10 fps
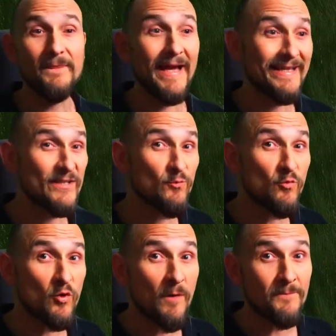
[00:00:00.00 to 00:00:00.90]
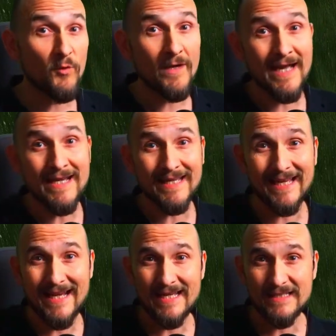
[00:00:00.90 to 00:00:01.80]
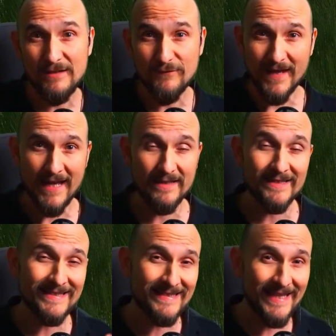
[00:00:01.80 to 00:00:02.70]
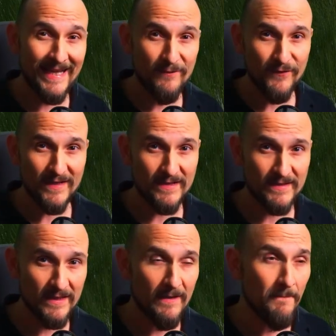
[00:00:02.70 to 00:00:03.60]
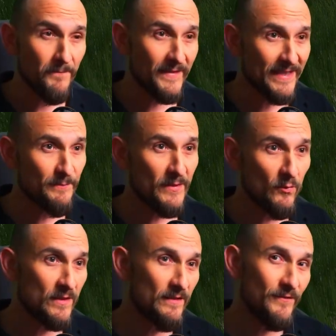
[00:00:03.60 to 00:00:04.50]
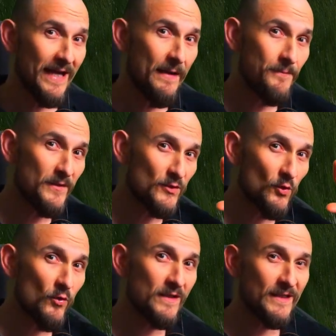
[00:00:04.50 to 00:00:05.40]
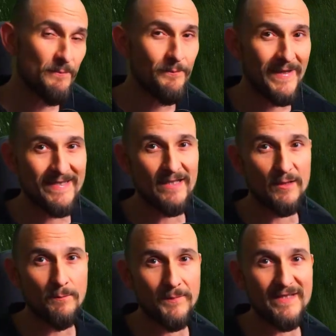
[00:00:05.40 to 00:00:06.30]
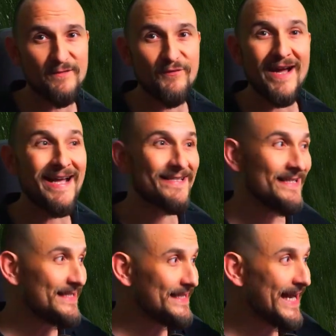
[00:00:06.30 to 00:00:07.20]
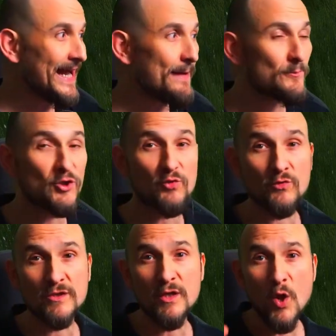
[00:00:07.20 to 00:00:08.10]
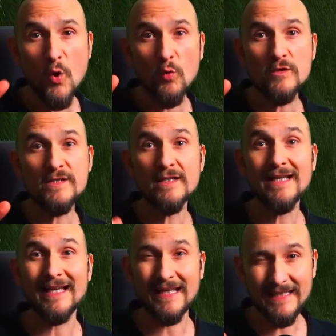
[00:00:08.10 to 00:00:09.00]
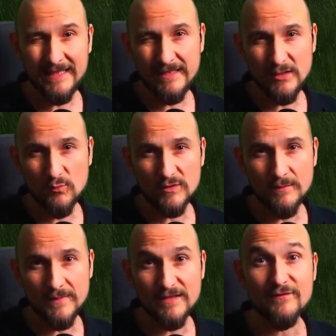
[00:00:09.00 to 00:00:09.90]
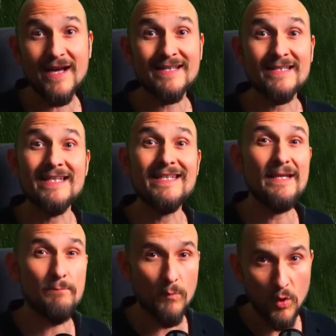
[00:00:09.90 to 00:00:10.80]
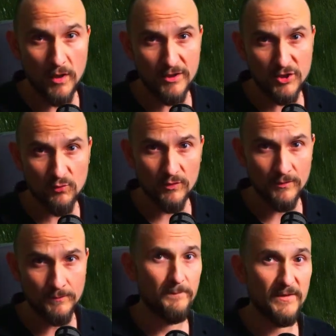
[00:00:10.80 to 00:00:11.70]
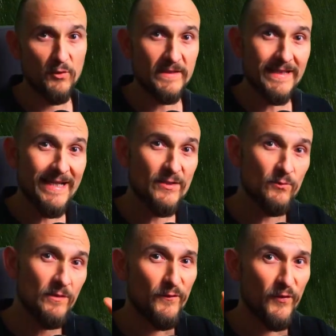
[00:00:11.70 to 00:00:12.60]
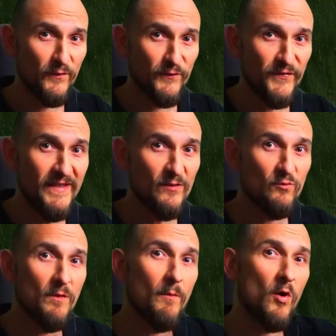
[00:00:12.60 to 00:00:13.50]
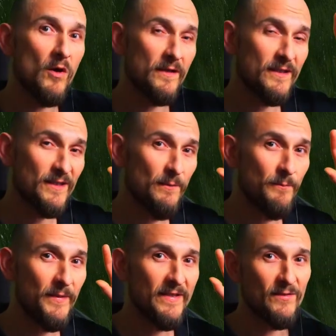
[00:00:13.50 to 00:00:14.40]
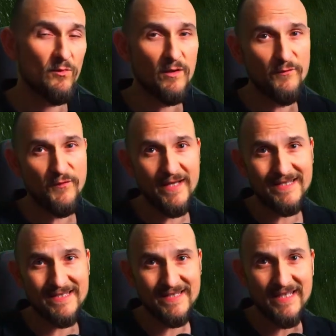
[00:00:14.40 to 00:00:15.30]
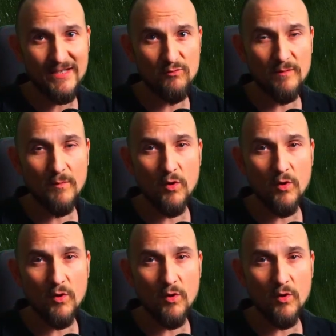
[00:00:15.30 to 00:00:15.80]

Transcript: On top of that, there is a relatively narrow time window. That means we have a clearly better bite phase in the evening hours and a really good bite phase in the morning hours. So that means from 4 o'clock in the morning until about 10 o'clock in the morning,